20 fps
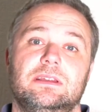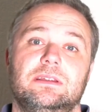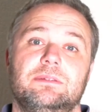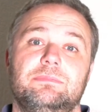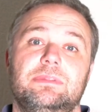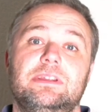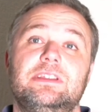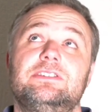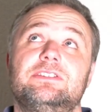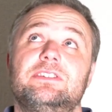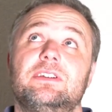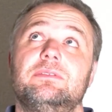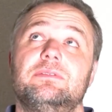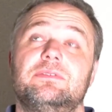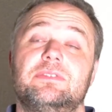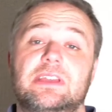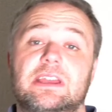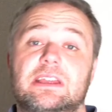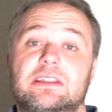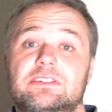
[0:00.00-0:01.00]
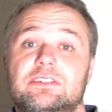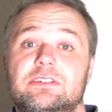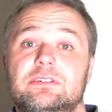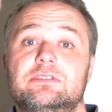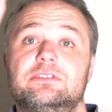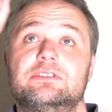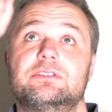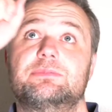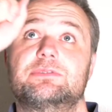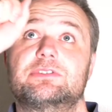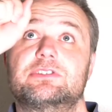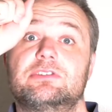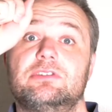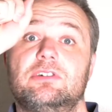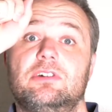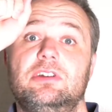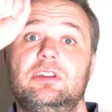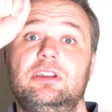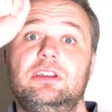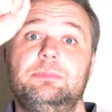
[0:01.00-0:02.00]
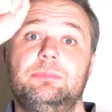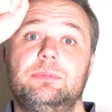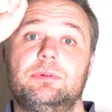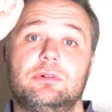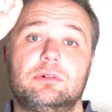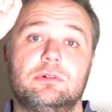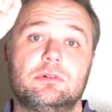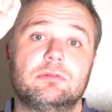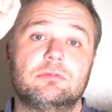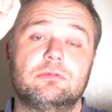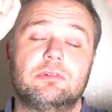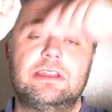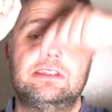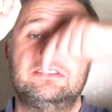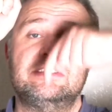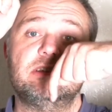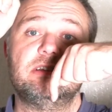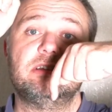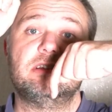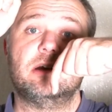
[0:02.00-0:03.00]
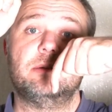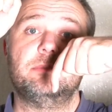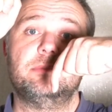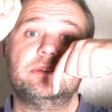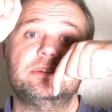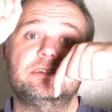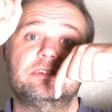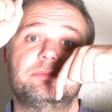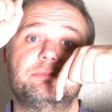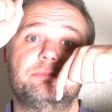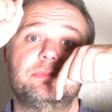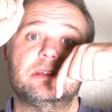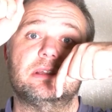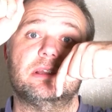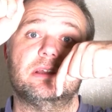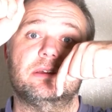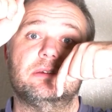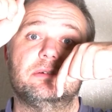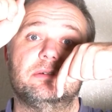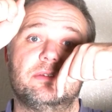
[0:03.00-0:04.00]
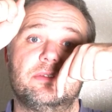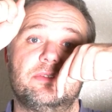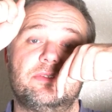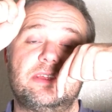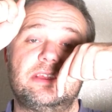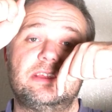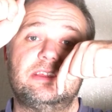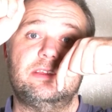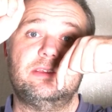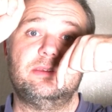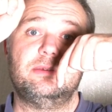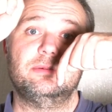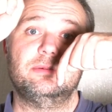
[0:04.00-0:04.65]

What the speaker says: Please don't forget to subscribe or rate and comment below. Thank you.